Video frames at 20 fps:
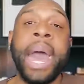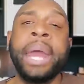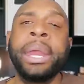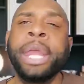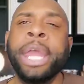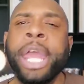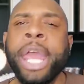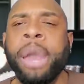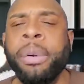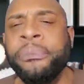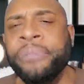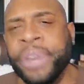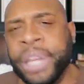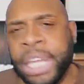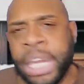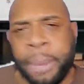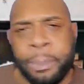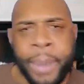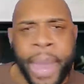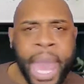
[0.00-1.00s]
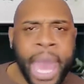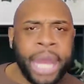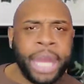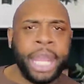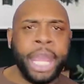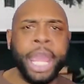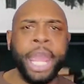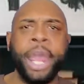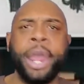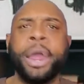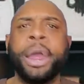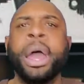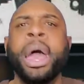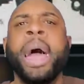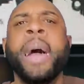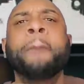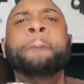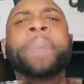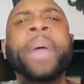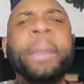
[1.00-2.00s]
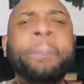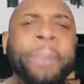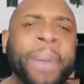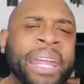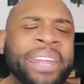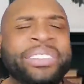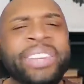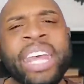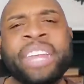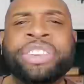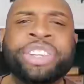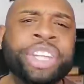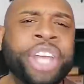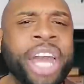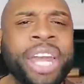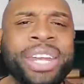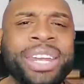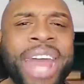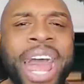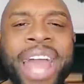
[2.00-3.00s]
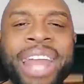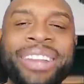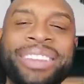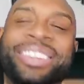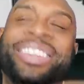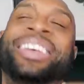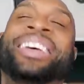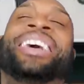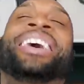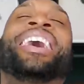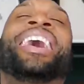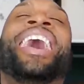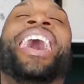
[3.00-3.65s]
out of here. We're gonna get up out of here. Big B says good night.